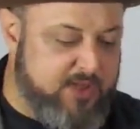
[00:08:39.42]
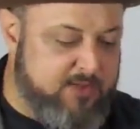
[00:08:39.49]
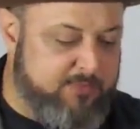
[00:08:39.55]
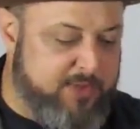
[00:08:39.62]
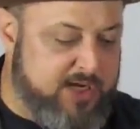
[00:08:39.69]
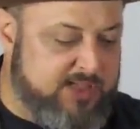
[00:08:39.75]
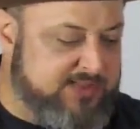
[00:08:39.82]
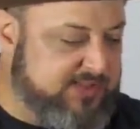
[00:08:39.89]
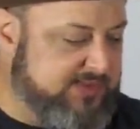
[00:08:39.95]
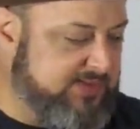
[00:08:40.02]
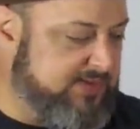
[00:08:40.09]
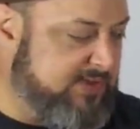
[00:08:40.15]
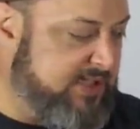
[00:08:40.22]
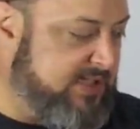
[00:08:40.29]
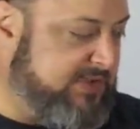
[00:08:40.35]
But
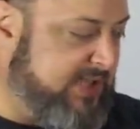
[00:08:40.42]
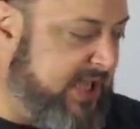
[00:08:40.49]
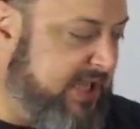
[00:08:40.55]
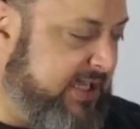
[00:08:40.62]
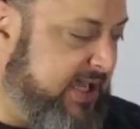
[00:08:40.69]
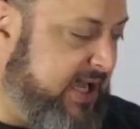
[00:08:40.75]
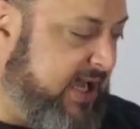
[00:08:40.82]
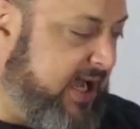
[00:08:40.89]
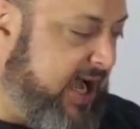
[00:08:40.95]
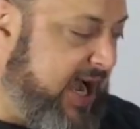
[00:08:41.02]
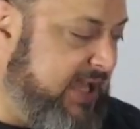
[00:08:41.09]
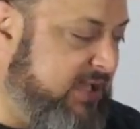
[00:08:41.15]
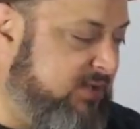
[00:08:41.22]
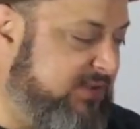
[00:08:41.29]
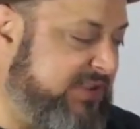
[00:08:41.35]
it's like
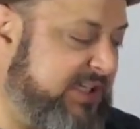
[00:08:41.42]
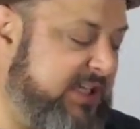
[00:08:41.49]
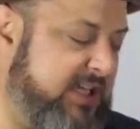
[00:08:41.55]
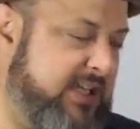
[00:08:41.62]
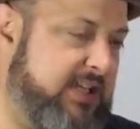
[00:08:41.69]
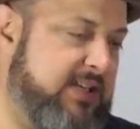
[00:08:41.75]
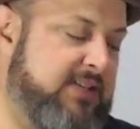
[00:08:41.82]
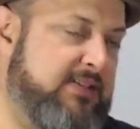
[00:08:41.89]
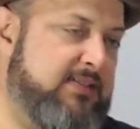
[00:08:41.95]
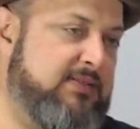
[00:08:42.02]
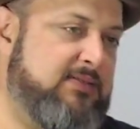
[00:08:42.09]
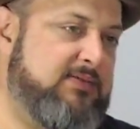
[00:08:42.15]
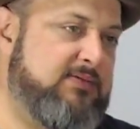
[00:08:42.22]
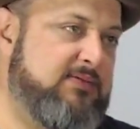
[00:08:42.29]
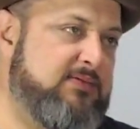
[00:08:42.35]
I use it
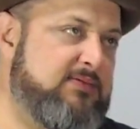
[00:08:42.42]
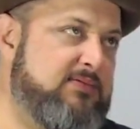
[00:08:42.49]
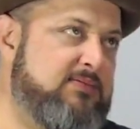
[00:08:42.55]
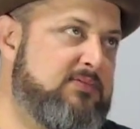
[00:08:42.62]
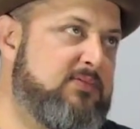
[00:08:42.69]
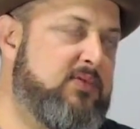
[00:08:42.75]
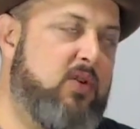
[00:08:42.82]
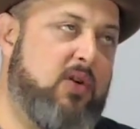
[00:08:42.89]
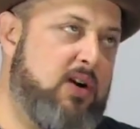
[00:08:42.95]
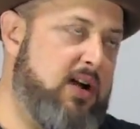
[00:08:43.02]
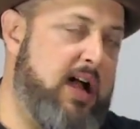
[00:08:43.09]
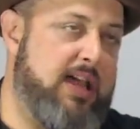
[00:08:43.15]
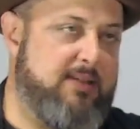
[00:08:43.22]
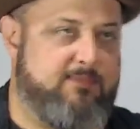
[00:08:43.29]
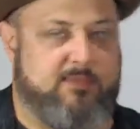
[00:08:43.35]
in, or
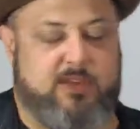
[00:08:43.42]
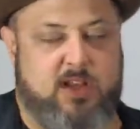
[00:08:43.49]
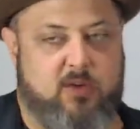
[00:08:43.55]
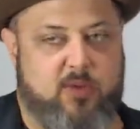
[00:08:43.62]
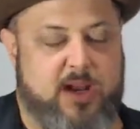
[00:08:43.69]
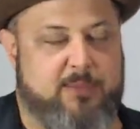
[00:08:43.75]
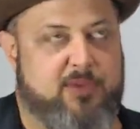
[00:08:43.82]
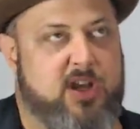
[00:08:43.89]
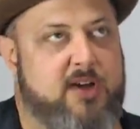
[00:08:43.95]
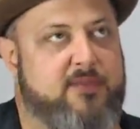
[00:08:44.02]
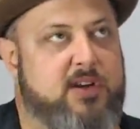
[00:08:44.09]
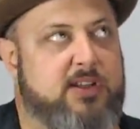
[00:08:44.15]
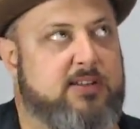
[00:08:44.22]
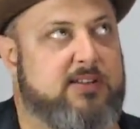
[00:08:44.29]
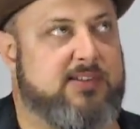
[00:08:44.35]
when I'm
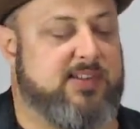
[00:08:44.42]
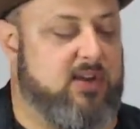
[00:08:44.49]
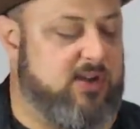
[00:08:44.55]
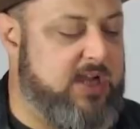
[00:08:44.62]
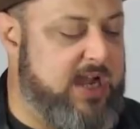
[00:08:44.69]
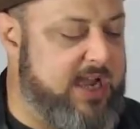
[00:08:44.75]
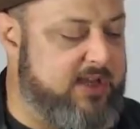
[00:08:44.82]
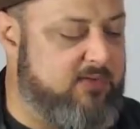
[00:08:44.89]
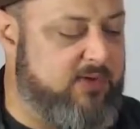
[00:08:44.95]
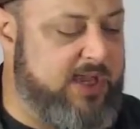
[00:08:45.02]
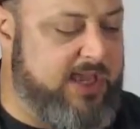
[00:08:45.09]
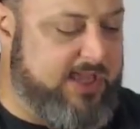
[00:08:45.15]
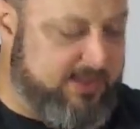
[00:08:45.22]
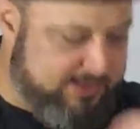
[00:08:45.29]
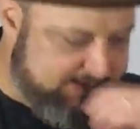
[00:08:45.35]
covering the song
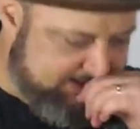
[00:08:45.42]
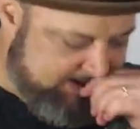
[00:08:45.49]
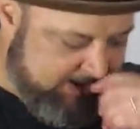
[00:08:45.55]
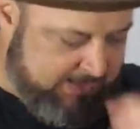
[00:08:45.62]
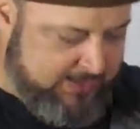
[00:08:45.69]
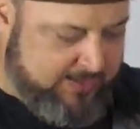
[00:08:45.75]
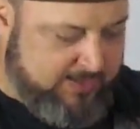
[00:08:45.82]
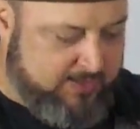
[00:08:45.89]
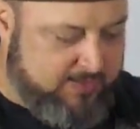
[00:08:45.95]
Hideaway. Let's see.